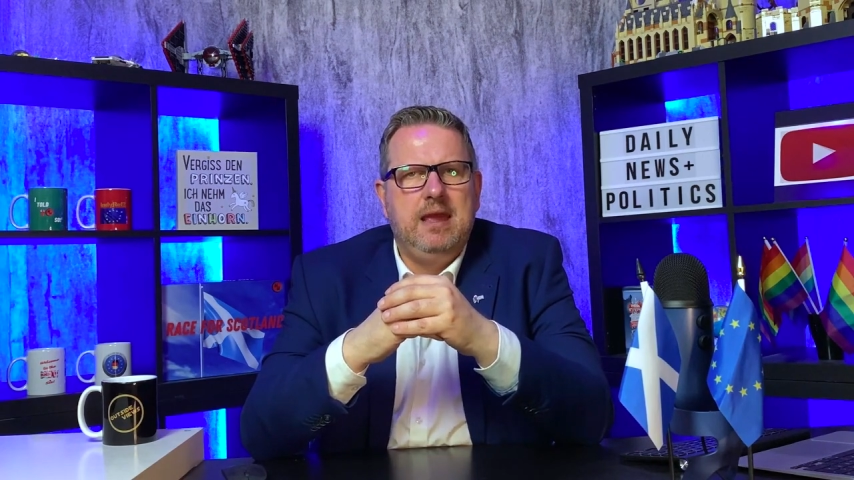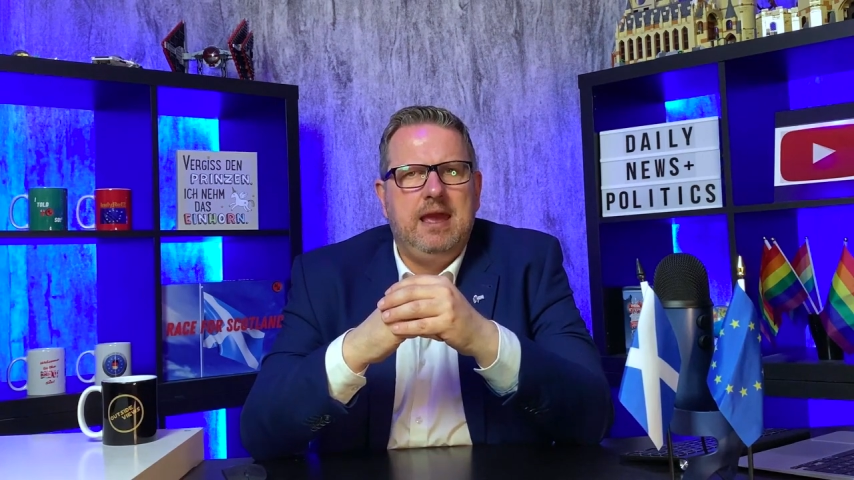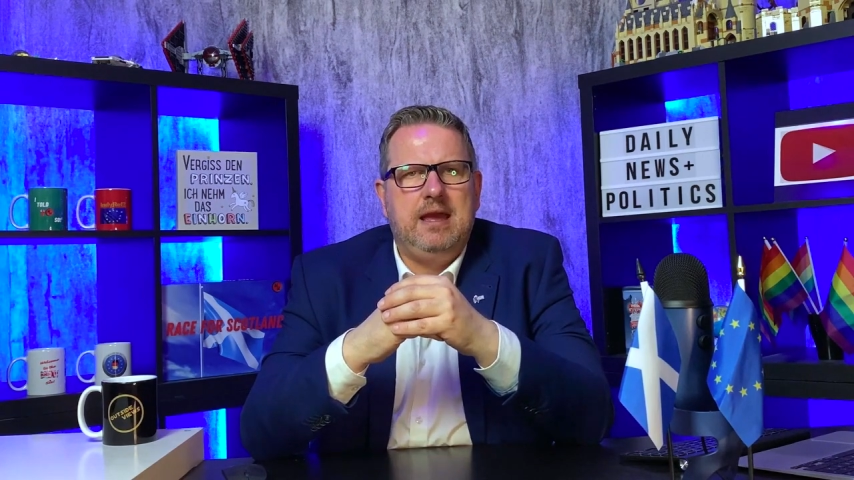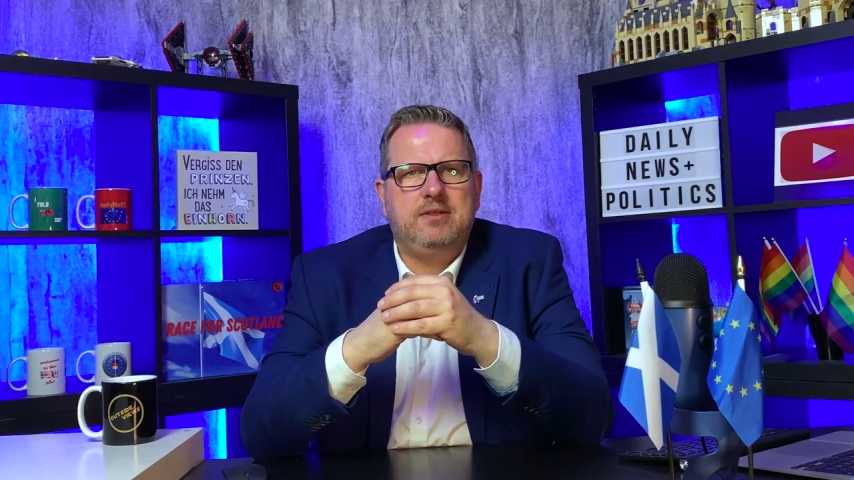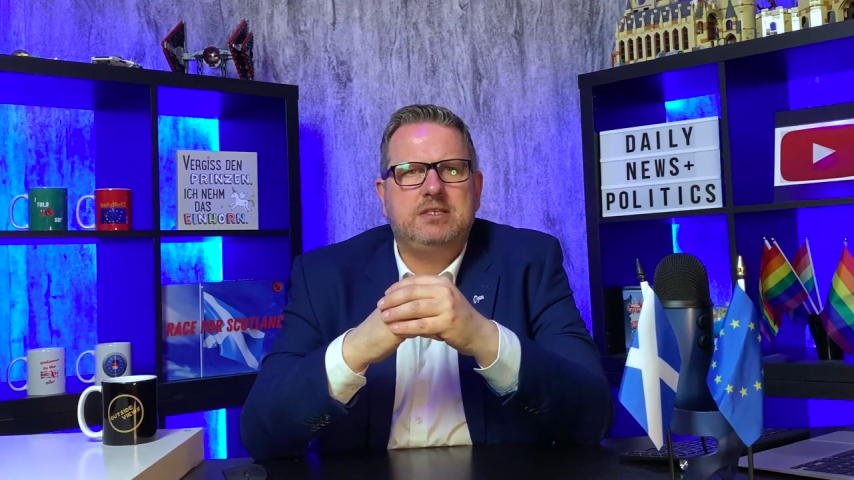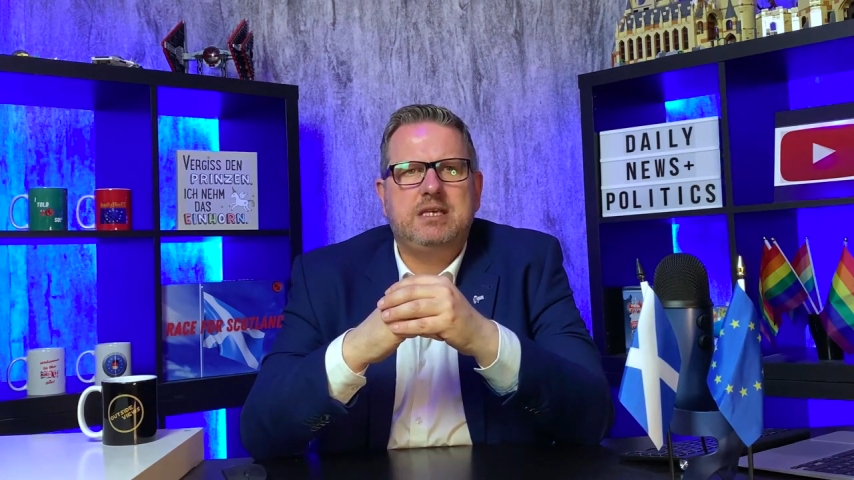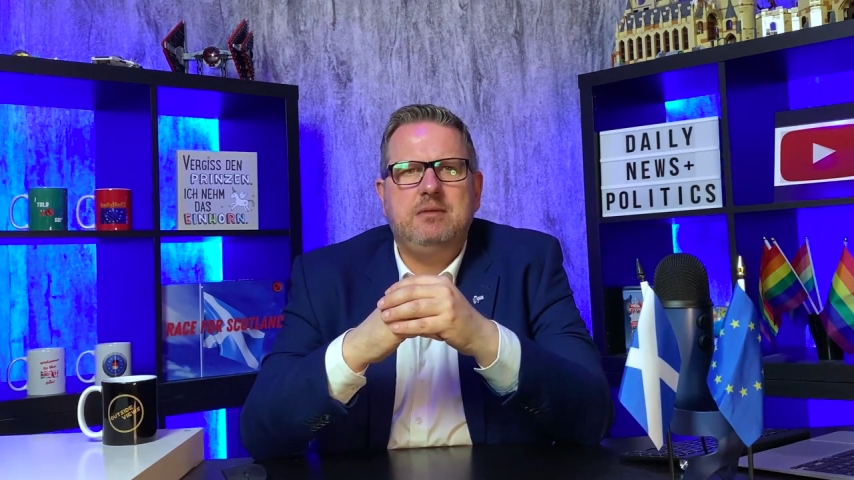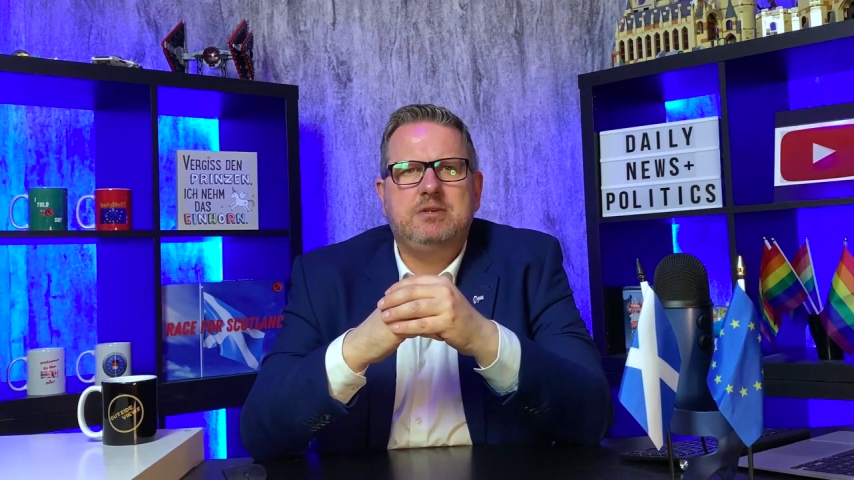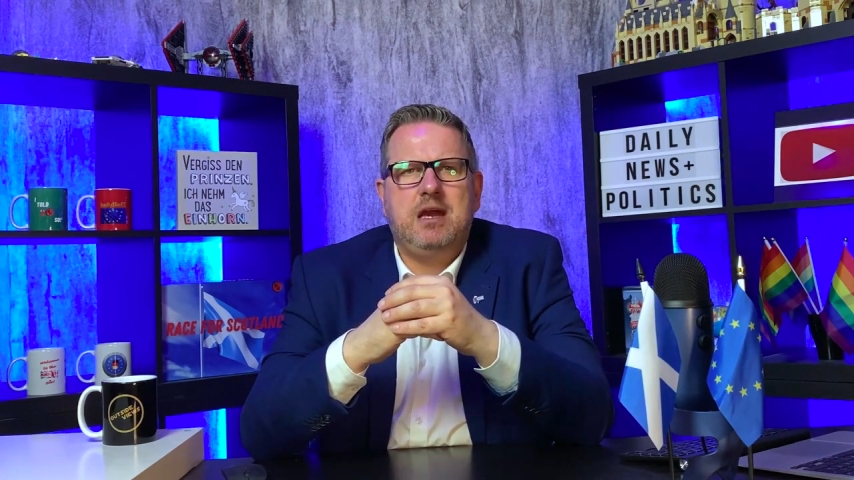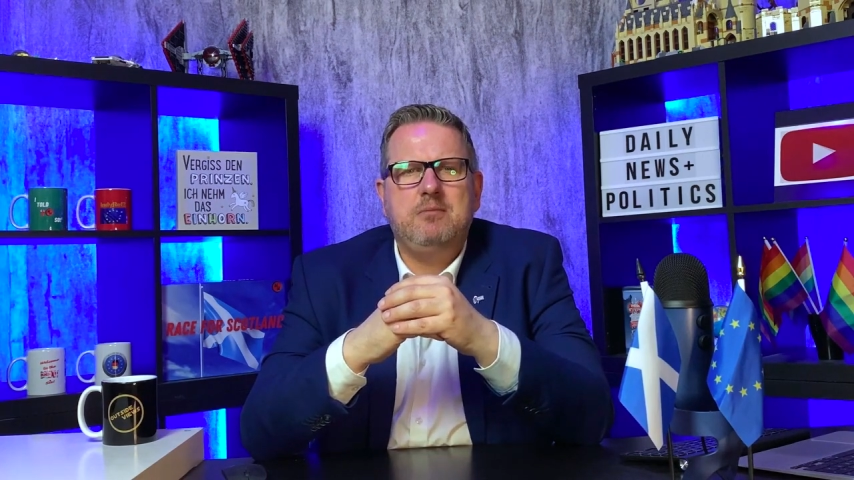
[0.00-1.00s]
At the
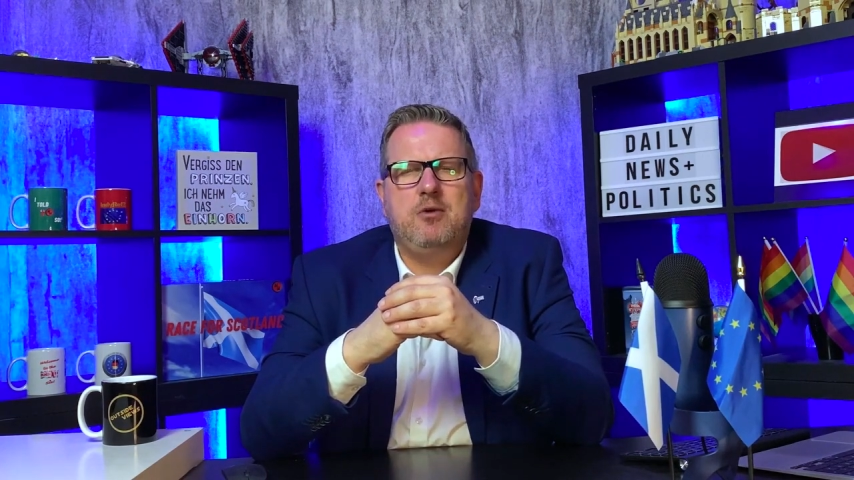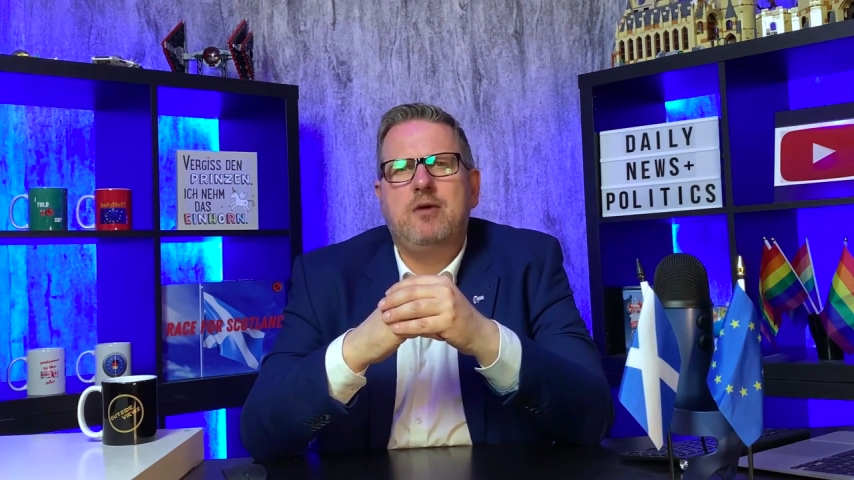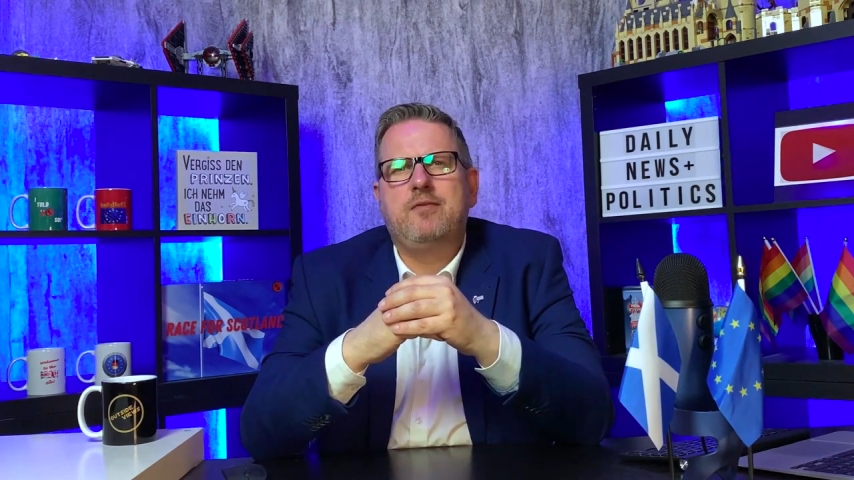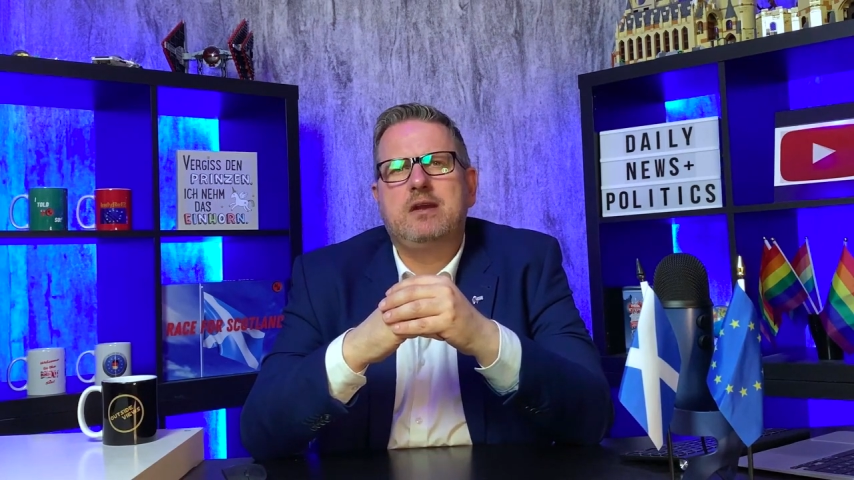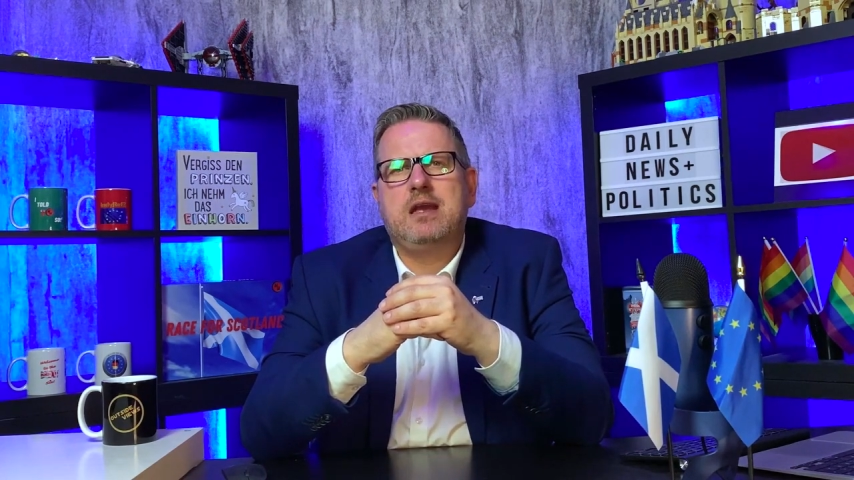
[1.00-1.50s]
same time, however,